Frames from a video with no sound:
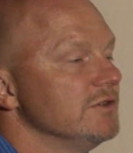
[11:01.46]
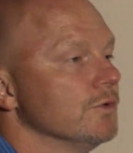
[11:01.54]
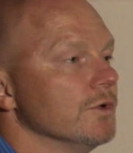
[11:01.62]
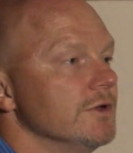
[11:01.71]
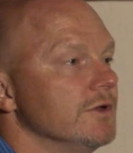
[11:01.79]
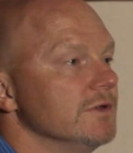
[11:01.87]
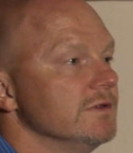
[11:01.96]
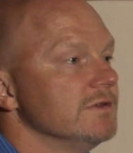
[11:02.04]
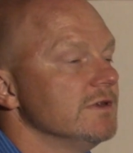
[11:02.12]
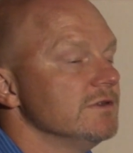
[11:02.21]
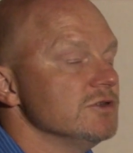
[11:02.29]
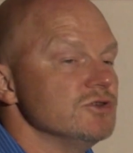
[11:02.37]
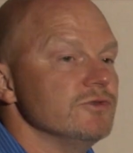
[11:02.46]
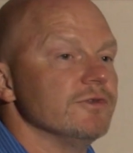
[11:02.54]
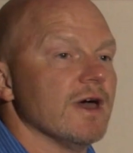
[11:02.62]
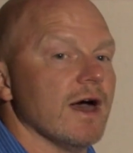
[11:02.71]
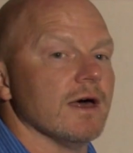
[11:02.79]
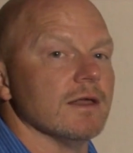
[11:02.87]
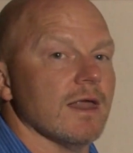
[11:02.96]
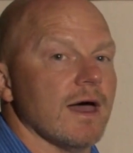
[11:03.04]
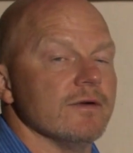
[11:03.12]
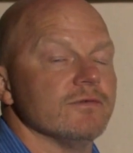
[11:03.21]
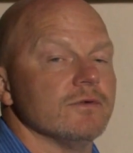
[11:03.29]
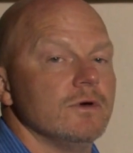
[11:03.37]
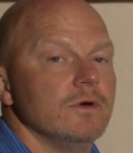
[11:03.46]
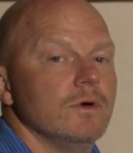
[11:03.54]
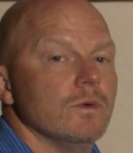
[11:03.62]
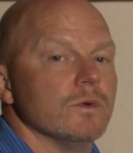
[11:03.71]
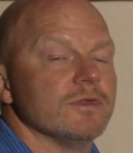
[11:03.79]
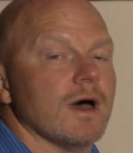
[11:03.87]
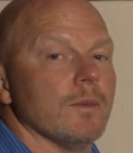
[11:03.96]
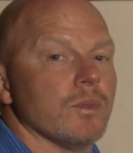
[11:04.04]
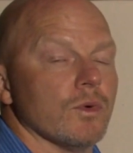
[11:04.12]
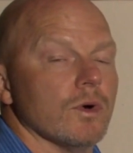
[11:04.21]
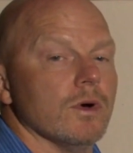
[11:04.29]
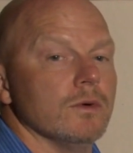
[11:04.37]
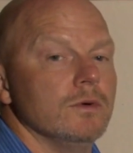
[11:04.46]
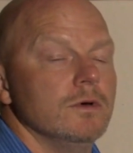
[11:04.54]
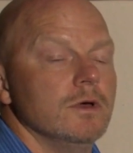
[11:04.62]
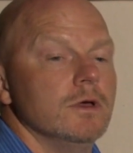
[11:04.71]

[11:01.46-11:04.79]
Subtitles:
it to where you couldn't sentence a juvenile to life without parole.